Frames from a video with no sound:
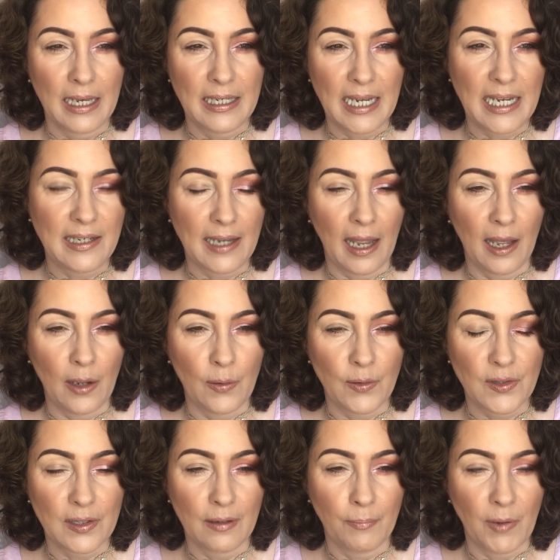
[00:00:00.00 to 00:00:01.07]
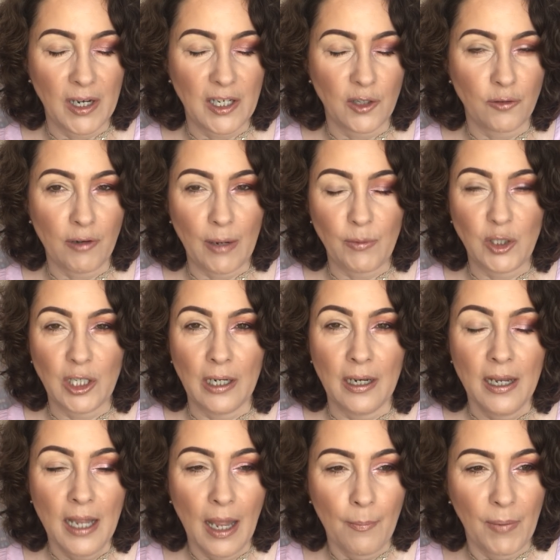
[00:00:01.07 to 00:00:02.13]
details, my description,
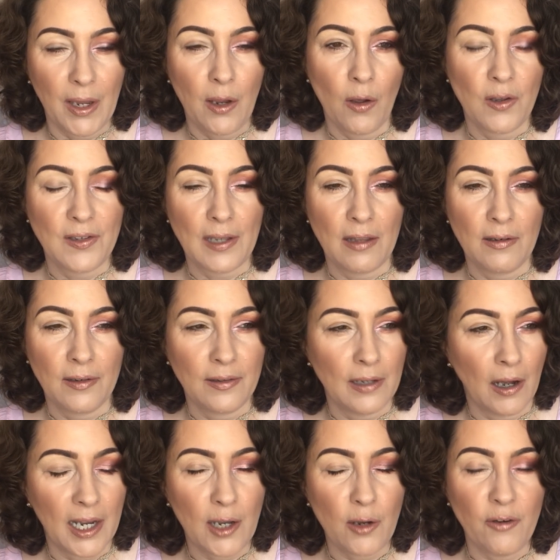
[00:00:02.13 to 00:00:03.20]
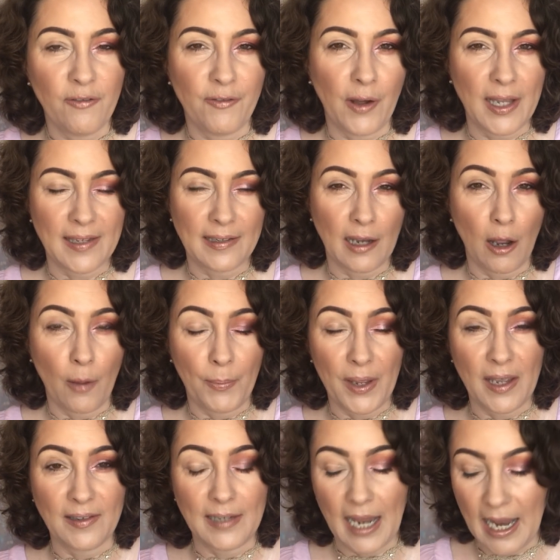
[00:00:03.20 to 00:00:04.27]
because I couldn't find
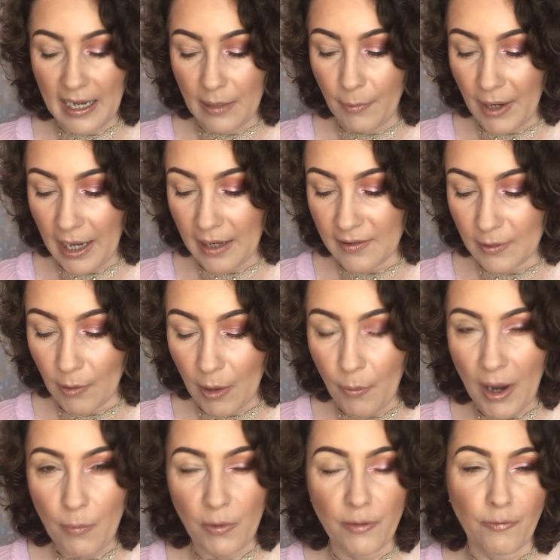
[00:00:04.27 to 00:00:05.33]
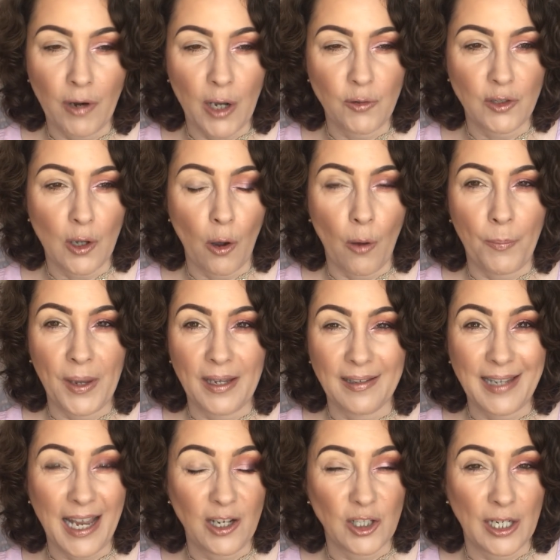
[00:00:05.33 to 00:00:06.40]
Starburst anywhere. So I went with Rose Gold
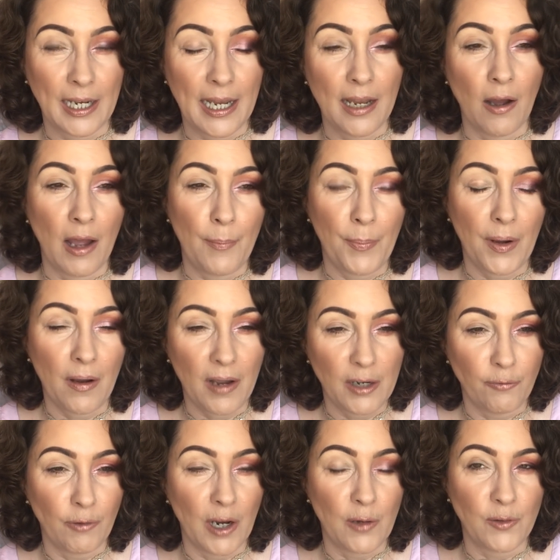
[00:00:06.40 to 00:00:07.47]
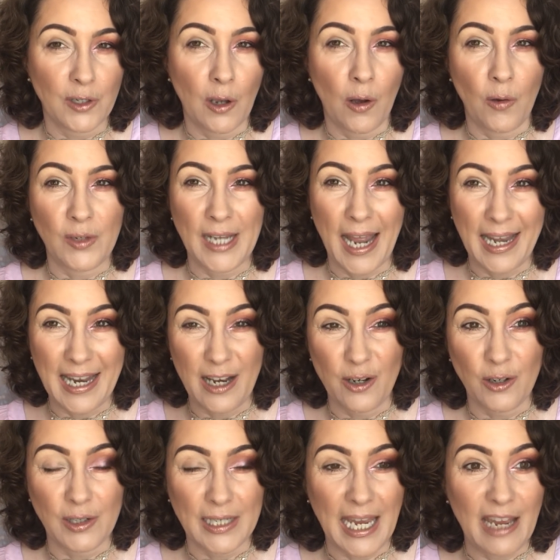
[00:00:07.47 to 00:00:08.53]
because actually I applied Rose Gold and it
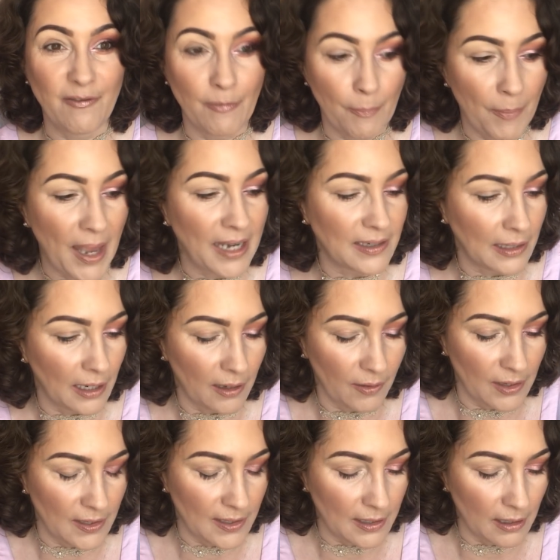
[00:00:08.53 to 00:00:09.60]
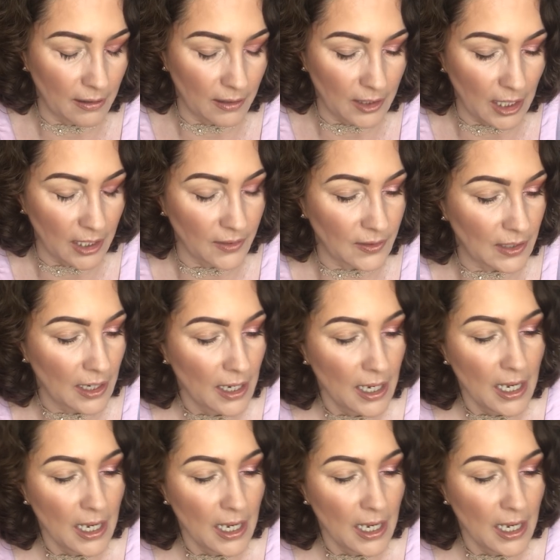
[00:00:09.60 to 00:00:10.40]
looked even better than Stardust.